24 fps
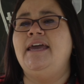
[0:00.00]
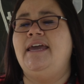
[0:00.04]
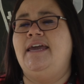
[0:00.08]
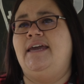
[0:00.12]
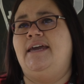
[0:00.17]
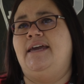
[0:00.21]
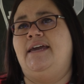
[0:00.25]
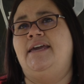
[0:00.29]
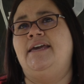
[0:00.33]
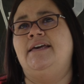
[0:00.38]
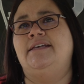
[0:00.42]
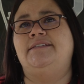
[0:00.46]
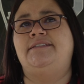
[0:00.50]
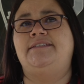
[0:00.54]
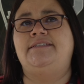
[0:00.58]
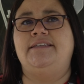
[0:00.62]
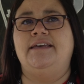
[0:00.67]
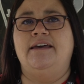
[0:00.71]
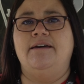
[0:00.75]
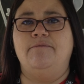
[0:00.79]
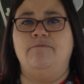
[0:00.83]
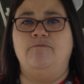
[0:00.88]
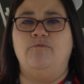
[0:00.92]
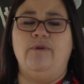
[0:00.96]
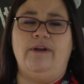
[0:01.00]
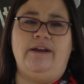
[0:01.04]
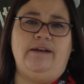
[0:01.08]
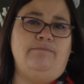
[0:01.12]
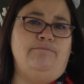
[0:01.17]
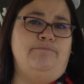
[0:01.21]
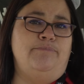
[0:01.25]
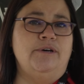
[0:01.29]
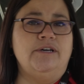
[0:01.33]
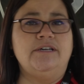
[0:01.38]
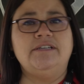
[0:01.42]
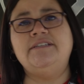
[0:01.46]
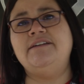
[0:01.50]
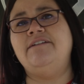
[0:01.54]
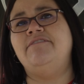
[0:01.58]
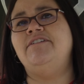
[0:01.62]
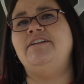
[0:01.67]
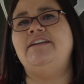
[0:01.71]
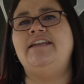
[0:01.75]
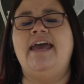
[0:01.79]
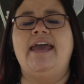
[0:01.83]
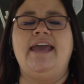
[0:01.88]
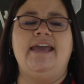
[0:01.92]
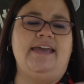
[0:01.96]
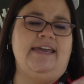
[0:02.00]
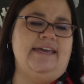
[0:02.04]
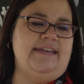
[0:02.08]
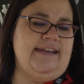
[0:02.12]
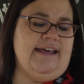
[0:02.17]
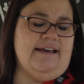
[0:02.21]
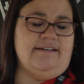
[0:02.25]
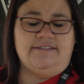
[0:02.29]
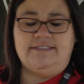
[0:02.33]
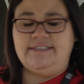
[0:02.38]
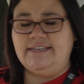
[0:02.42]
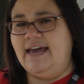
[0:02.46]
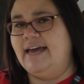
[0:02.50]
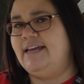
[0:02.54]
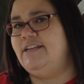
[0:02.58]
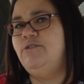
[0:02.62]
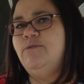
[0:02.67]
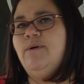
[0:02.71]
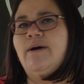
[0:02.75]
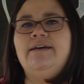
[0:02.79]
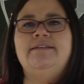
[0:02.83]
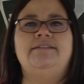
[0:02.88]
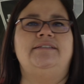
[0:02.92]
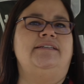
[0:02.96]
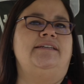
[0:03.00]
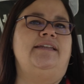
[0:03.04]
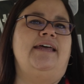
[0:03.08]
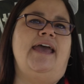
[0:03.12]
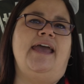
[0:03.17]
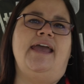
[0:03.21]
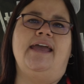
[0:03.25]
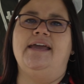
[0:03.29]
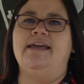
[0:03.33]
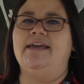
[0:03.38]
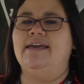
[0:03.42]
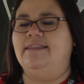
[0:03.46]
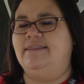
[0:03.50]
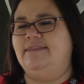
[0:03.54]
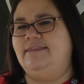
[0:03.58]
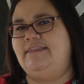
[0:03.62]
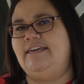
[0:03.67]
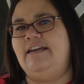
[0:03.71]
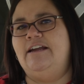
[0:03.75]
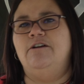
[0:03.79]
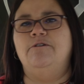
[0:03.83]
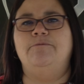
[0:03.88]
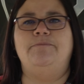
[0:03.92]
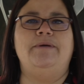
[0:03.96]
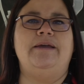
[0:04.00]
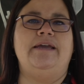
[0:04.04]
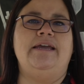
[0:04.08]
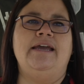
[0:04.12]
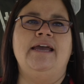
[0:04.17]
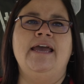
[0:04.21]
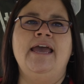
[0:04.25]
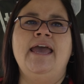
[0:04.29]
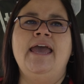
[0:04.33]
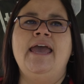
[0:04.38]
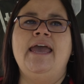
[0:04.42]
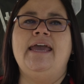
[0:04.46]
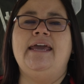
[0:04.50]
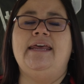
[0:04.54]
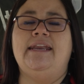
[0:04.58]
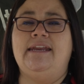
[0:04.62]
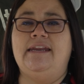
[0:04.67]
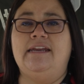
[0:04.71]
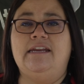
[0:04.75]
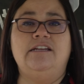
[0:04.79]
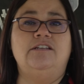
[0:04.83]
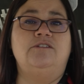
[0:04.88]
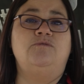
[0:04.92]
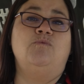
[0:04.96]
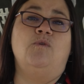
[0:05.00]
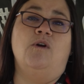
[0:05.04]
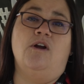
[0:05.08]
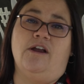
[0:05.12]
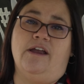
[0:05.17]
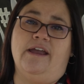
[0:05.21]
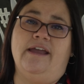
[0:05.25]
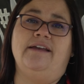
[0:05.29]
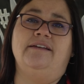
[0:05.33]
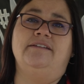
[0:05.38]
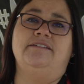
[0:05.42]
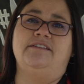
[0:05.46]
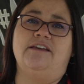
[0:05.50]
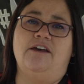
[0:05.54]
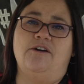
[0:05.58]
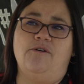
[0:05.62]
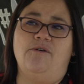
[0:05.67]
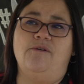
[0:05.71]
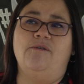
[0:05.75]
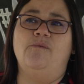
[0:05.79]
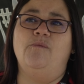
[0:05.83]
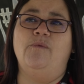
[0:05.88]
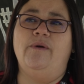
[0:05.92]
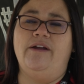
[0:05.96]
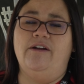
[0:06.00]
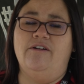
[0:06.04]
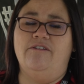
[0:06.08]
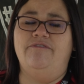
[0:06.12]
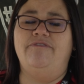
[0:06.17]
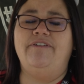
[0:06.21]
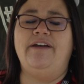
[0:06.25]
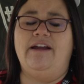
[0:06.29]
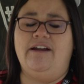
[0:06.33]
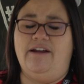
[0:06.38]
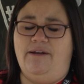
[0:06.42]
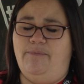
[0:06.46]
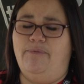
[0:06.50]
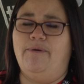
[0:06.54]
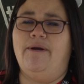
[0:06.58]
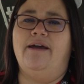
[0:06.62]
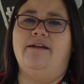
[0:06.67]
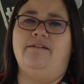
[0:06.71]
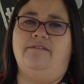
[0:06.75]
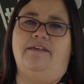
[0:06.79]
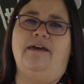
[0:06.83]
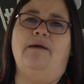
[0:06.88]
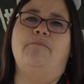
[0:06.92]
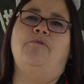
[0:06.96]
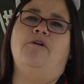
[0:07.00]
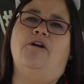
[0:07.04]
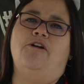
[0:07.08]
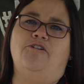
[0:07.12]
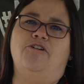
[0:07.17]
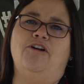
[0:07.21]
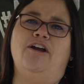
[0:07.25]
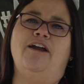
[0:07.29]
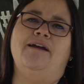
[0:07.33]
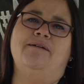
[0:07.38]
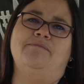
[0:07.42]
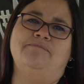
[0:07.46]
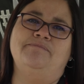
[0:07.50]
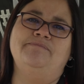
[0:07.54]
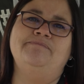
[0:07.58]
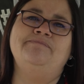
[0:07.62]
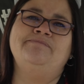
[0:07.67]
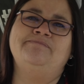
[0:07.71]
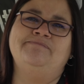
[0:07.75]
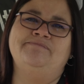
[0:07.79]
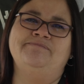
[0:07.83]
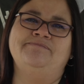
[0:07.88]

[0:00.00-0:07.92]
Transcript: It gets them reading books every day, getting outside twice a day, getting therapy, and it is working. So we are very proud of that program.